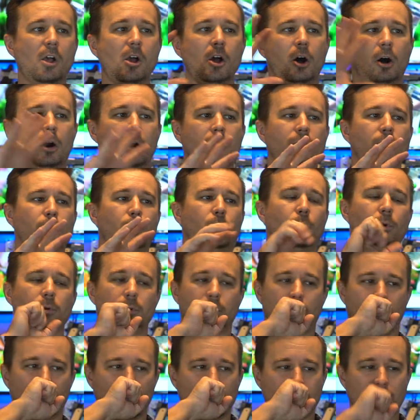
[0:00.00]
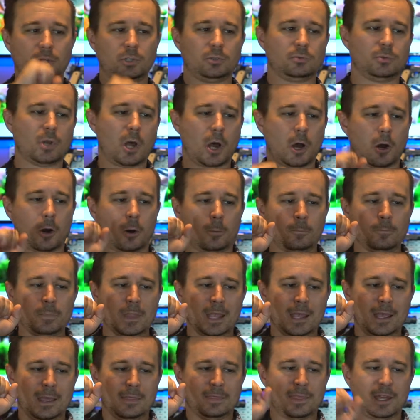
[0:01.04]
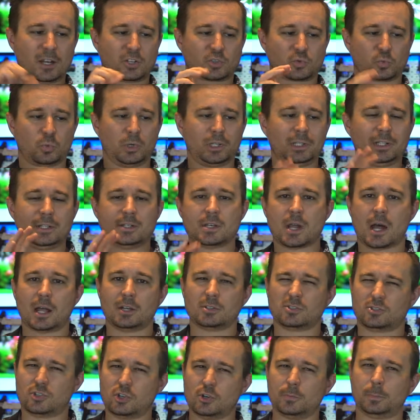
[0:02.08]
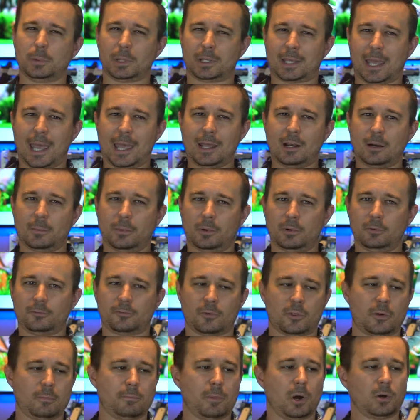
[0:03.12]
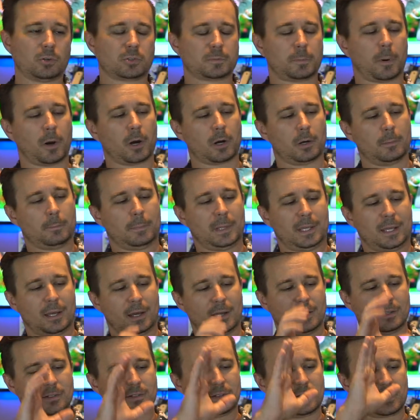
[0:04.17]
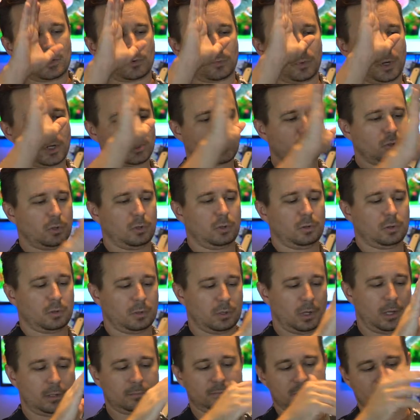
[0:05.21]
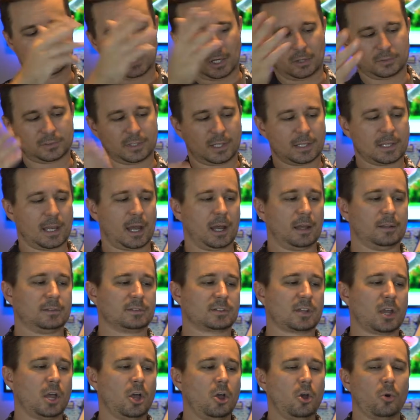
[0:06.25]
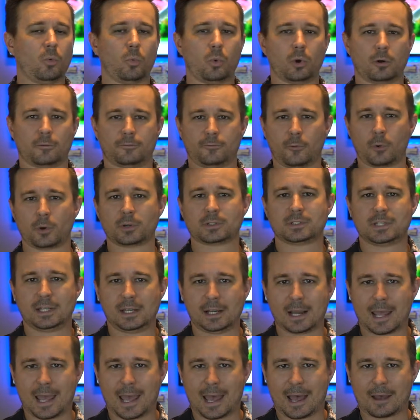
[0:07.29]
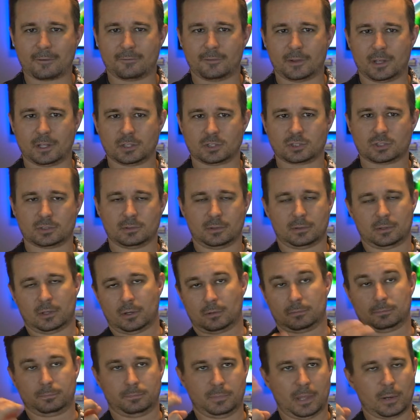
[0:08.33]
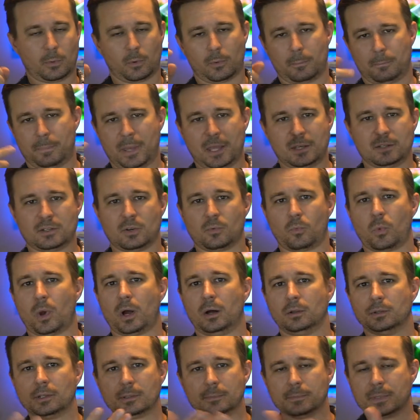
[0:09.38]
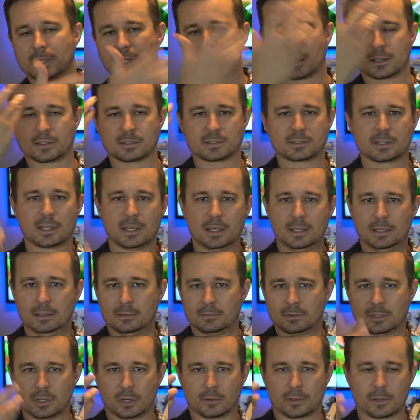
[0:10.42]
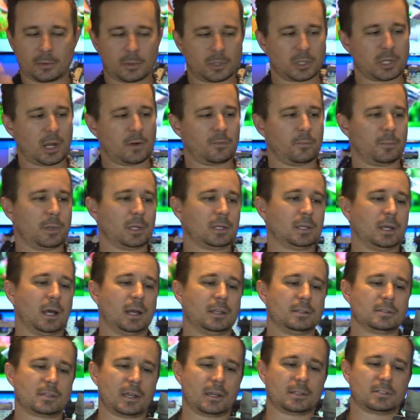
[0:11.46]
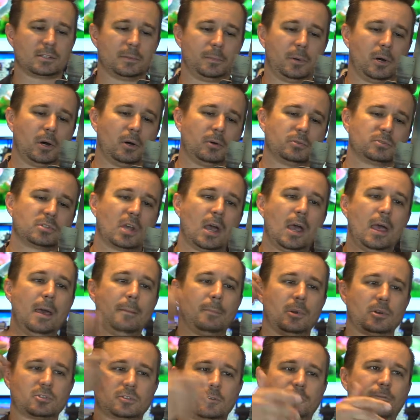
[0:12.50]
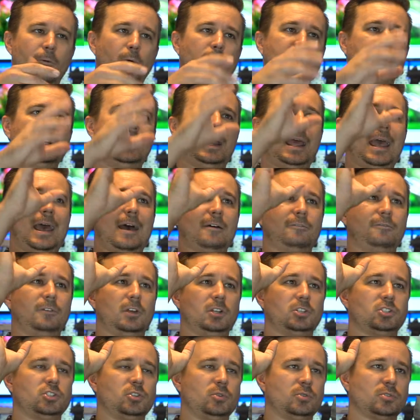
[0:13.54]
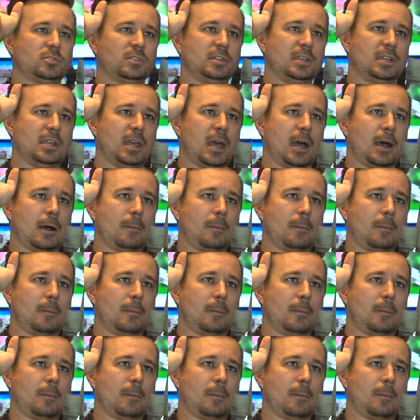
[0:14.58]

on the Gordon Carbine, you know that it's really not duplicatable for the most part, because the original Delta guns were 14.5-inch. They weren't pinned and welded because they were government guns, I suppose. But it's a 14.5-inch, used the